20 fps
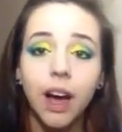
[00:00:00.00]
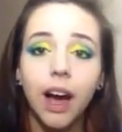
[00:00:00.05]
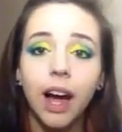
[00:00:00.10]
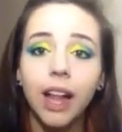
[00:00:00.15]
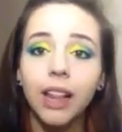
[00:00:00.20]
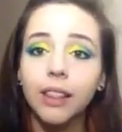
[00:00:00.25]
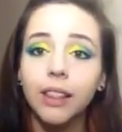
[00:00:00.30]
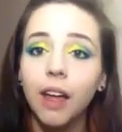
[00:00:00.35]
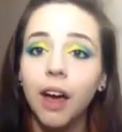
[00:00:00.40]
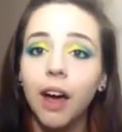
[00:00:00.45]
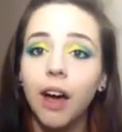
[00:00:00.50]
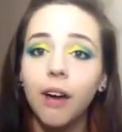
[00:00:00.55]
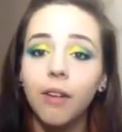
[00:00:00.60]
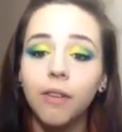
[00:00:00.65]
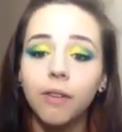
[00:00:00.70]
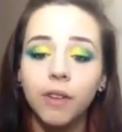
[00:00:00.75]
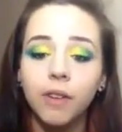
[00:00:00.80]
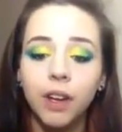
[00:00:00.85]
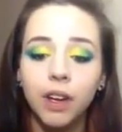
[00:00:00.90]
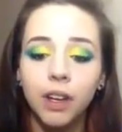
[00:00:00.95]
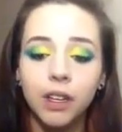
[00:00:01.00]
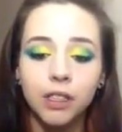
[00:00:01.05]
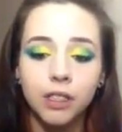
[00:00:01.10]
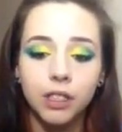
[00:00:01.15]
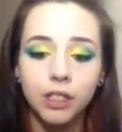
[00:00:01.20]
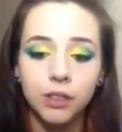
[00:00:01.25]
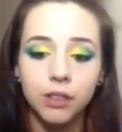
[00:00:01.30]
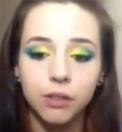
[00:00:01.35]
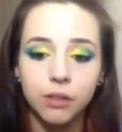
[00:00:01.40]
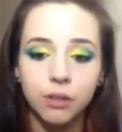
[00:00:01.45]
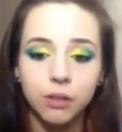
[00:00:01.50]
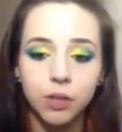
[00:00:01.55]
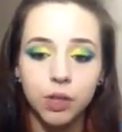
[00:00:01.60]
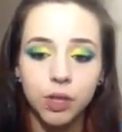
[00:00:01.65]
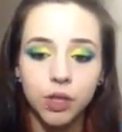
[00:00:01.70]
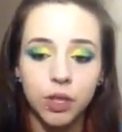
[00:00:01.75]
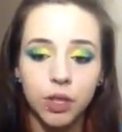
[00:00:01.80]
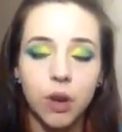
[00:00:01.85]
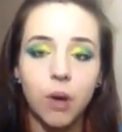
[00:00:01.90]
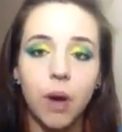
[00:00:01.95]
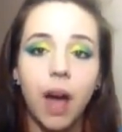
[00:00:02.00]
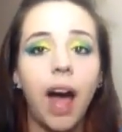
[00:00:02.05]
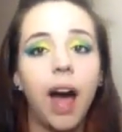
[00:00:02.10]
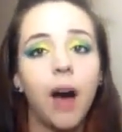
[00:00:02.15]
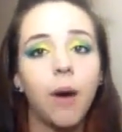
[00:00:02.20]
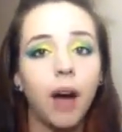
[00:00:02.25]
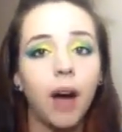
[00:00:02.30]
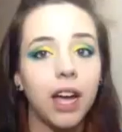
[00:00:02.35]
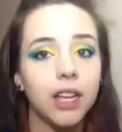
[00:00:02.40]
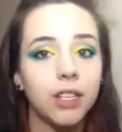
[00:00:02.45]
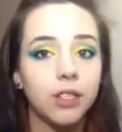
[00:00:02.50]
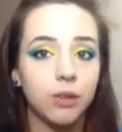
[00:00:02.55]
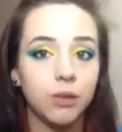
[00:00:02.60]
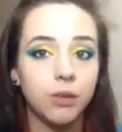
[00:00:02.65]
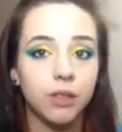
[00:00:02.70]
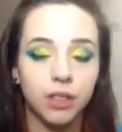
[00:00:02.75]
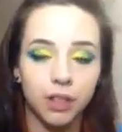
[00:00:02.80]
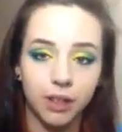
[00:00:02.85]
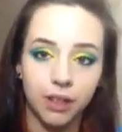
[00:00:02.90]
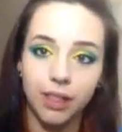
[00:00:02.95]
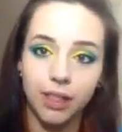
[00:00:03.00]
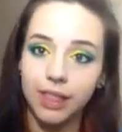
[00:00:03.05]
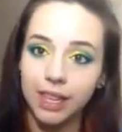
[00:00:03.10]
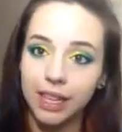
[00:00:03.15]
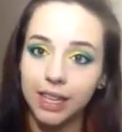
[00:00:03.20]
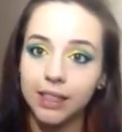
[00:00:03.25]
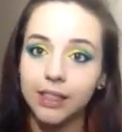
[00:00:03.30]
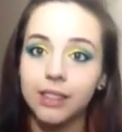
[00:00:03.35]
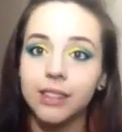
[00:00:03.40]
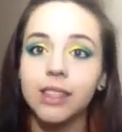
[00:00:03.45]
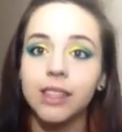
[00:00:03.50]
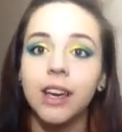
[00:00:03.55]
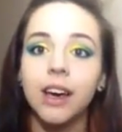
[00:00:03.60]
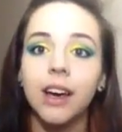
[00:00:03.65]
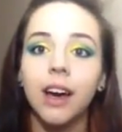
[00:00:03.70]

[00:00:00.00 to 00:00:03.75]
I love to show how I do certain things.